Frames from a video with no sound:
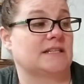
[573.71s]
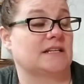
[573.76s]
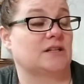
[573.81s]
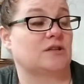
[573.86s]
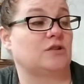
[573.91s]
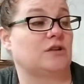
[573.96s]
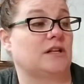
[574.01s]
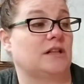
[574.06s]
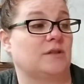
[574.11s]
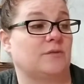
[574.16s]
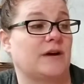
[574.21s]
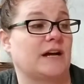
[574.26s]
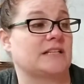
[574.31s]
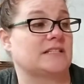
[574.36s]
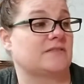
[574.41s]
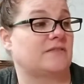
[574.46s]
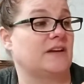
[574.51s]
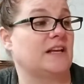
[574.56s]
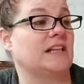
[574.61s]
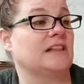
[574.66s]
including the
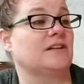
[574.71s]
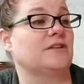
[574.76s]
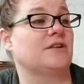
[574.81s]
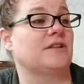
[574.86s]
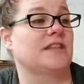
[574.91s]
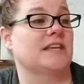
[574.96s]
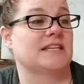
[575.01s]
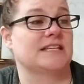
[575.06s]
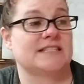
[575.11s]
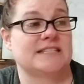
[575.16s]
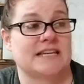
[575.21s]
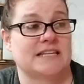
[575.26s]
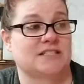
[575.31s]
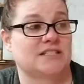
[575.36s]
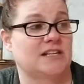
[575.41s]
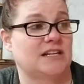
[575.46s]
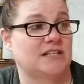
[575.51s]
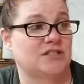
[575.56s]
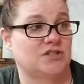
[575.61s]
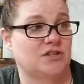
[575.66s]
rise of Hitler, the
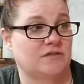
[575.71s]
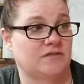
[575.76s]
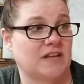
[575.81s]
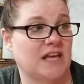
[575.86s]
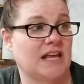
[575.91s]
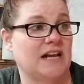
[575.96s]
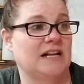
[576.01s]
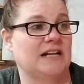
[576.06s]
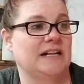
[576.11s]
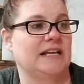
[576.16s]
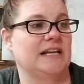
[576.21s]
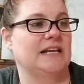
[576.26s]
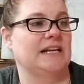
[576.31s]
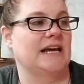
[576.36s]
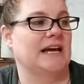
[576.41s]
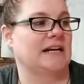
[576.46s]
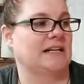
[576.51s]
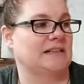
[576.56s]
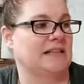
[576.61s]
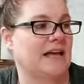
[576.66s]
assassination of Kennedy,
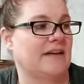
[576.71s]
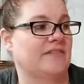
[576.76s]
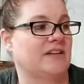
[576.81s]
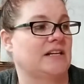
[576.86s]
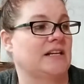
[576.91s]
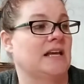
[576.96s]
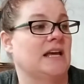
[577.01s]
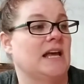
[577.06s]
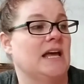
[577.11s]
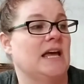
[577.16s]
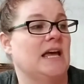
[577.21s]
9/11,